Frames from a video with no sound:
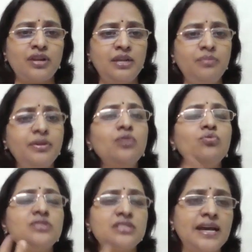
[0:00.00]
anybody who
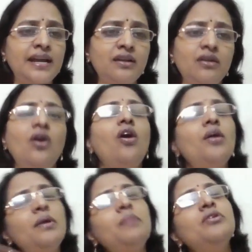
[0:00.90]
is dead
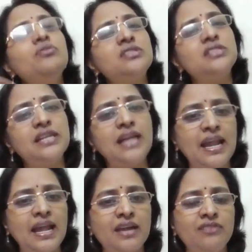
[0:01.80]
or maybe who is still
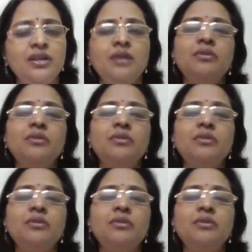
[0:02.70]
alive,